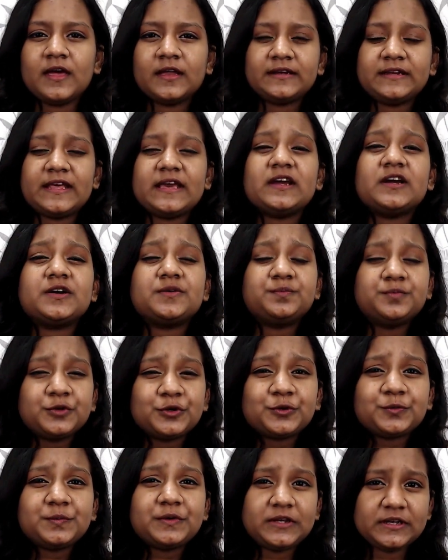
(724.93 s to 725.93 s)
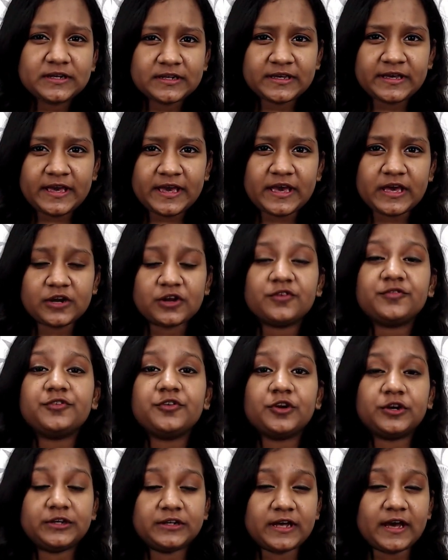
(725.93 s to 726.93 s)
Take appropriate care of
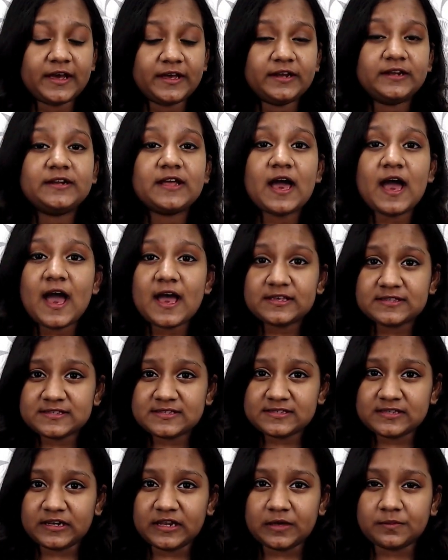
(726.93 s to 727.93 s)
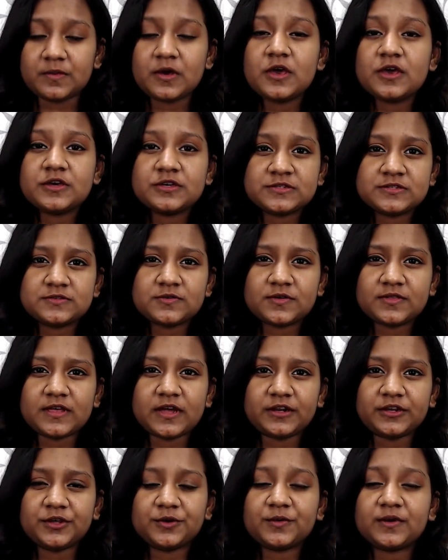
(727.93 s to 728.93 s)
your diet and sleep so
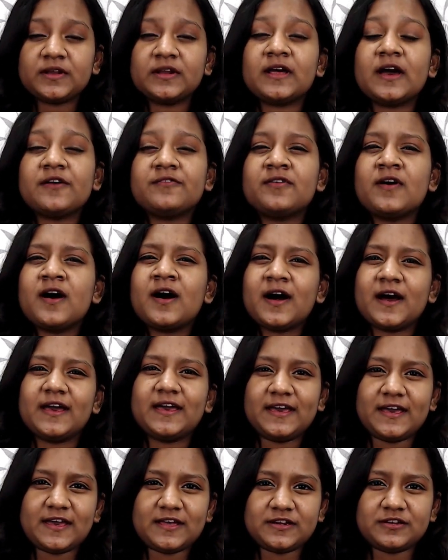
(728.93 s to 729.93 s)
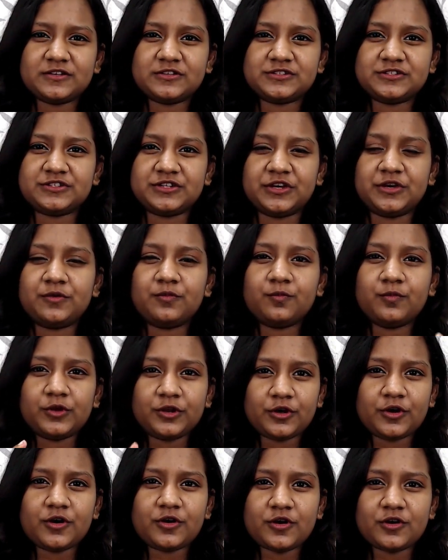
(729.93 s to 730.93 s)
that you can have high energy when
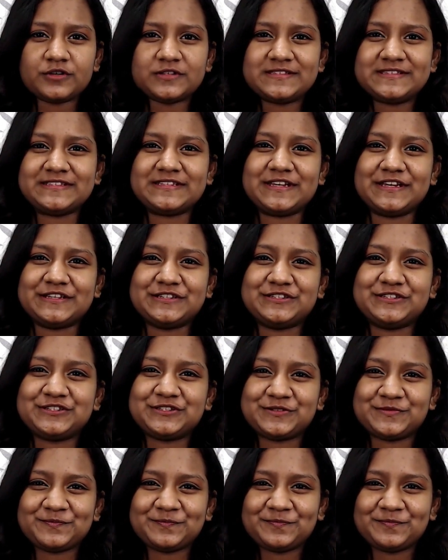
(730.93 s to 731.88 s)
you're on stage.